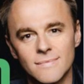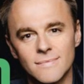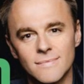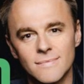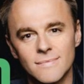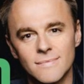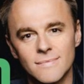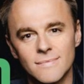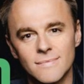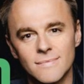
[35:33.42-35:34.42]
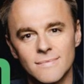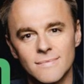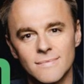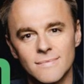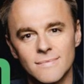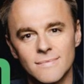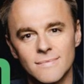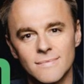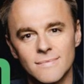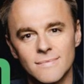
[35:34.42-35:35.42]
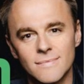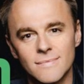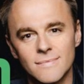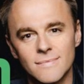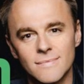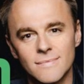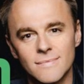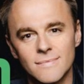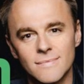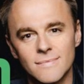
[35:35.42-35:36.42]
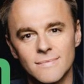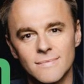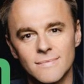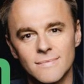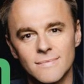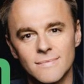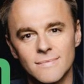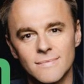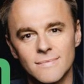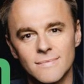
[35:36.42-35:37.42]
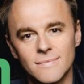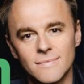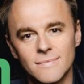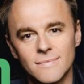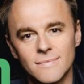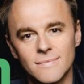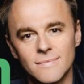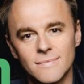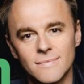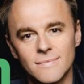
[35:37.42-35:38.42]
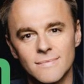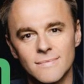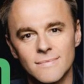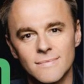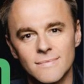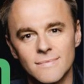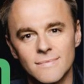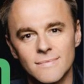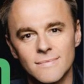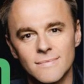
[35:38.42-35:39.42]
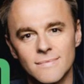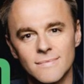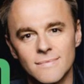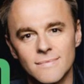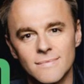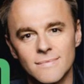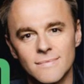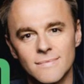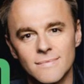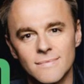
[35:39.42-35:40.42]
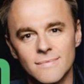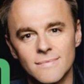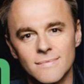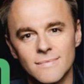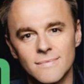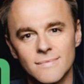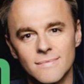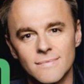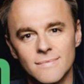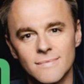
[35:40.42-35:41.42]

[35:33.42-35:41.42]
[no speech]